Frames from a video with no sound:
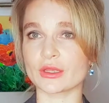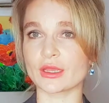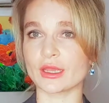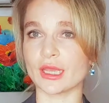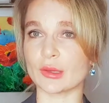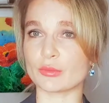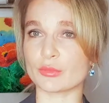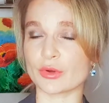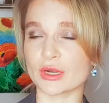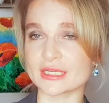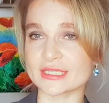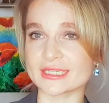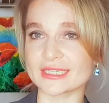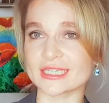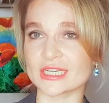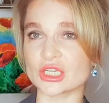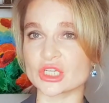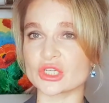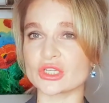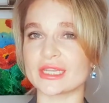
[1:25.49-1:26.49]
a
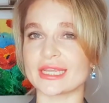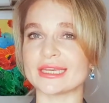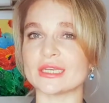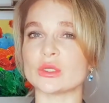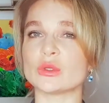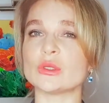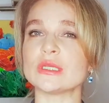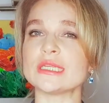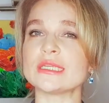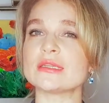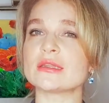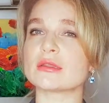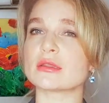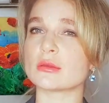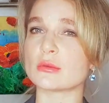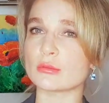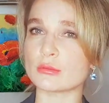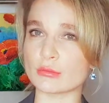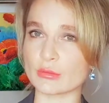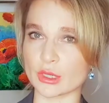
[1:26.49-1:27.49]
presentation that you need
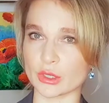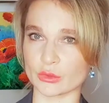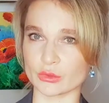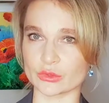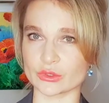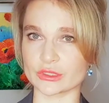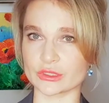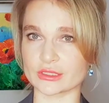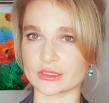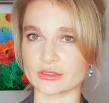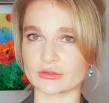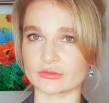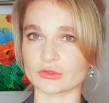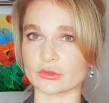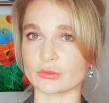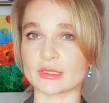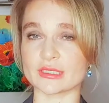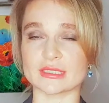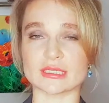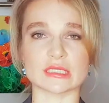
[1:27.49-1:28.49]
the most for
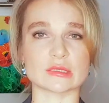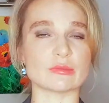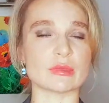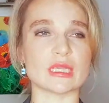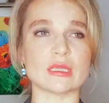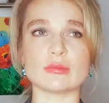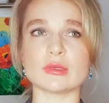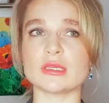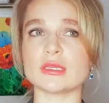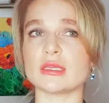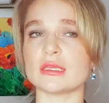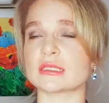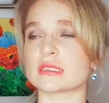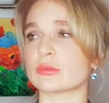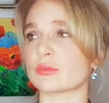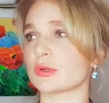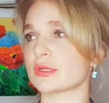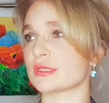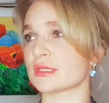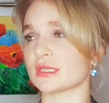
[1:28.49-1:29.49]
business. Maybe it's a
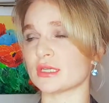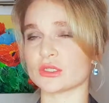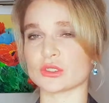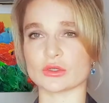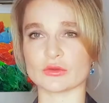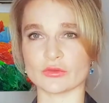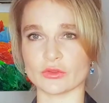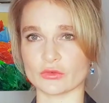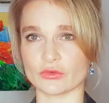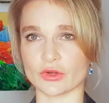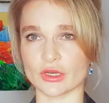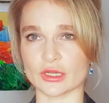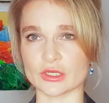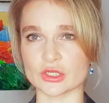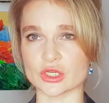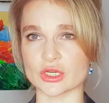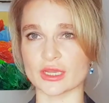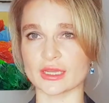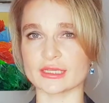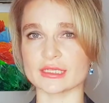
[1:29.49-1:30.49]
presentation of your
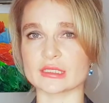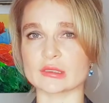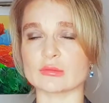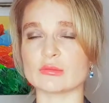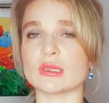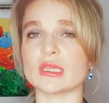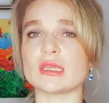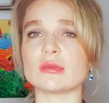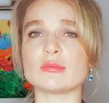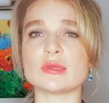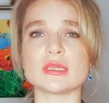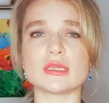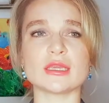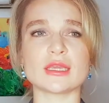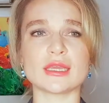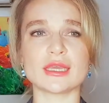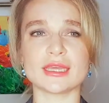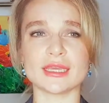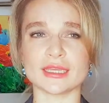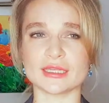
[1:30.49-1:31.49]
franchise. Maybe
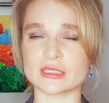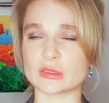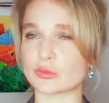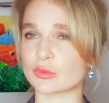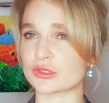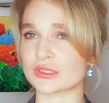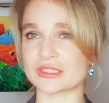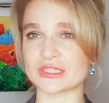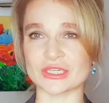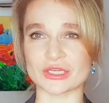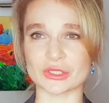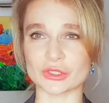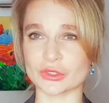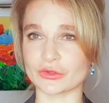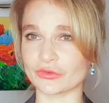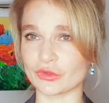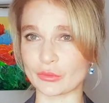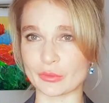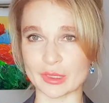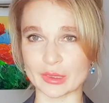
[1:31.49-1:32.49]
it's a presentation
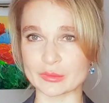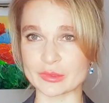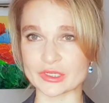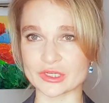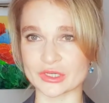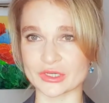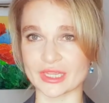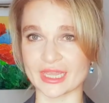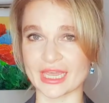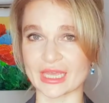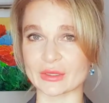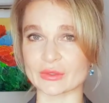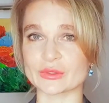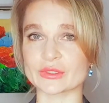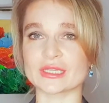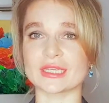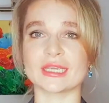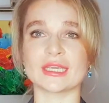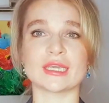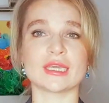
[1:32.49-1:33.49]
of your publishing house,
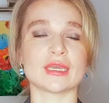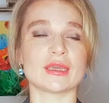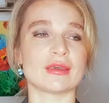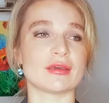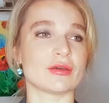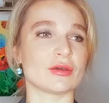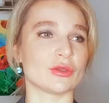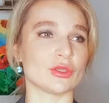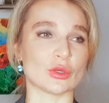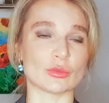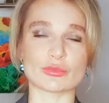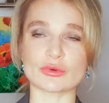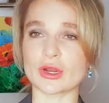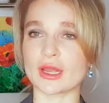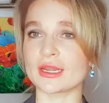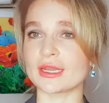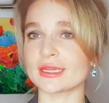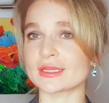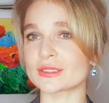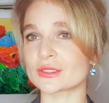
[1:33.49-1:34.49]
your
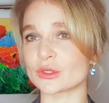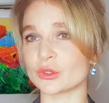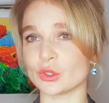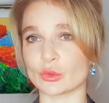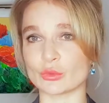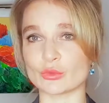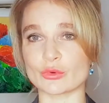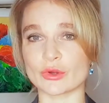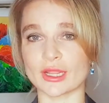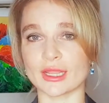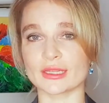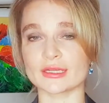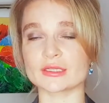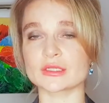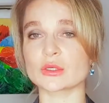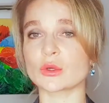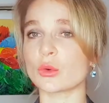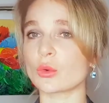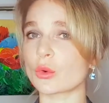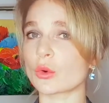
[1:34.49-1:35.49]
product, your brand,
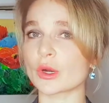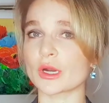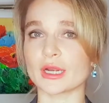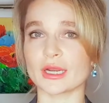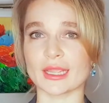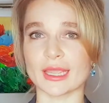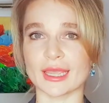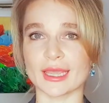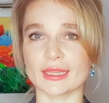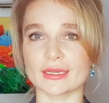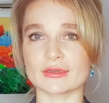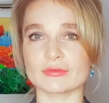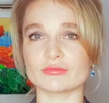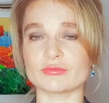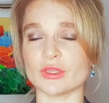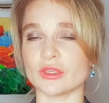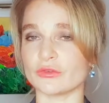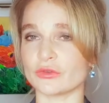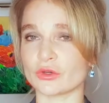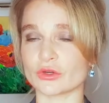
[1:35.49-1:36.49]
or again,
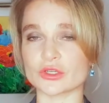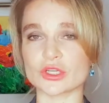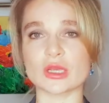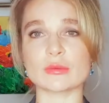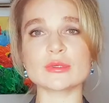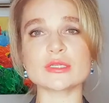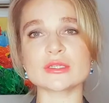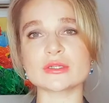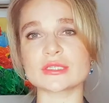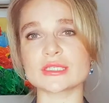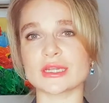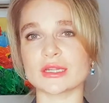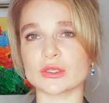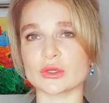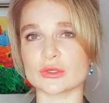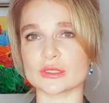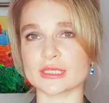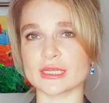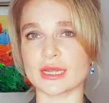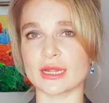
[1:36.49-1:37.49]
if your job is to sell
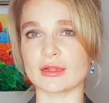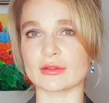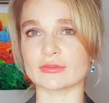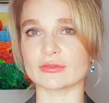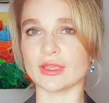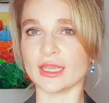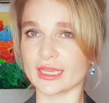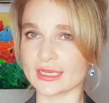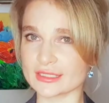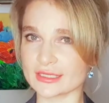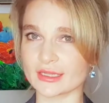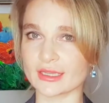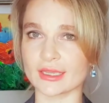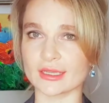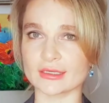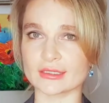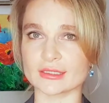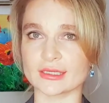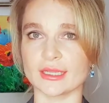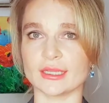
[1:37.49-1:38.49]
yourself as a
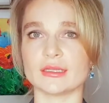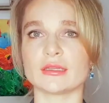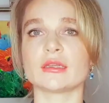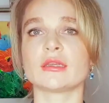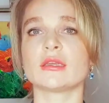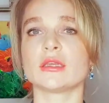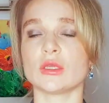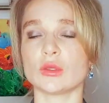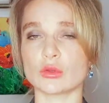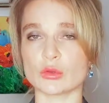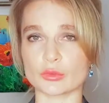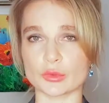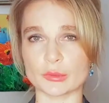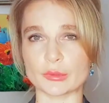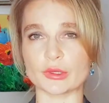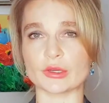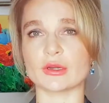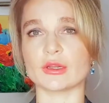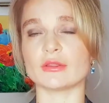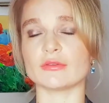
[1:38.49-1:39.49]
candidate, you will
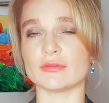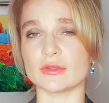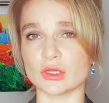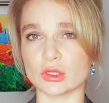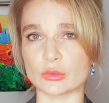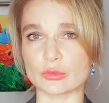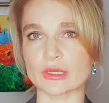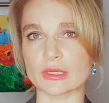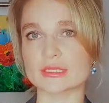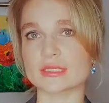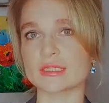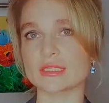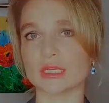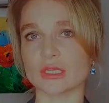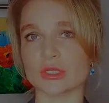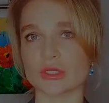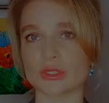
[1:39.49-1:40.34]
prepare a video presentation